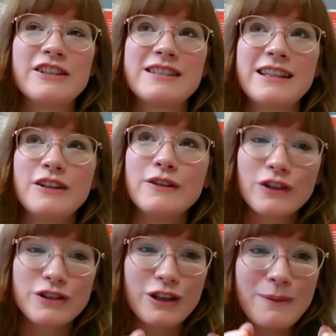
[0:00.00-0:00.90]
I just think you've
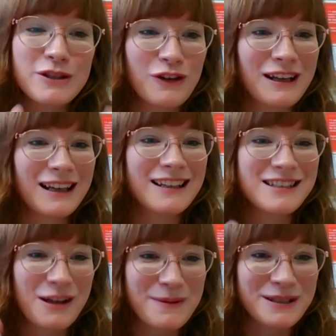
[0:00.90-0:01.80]
got so much knowledge,
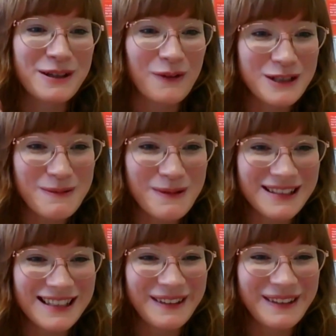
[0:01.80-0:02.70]
so much to
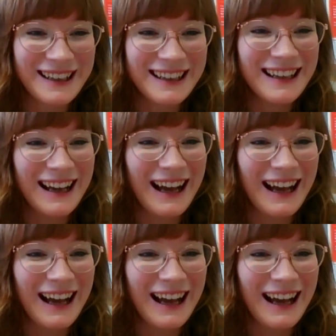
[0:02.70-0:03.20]
contribute to it,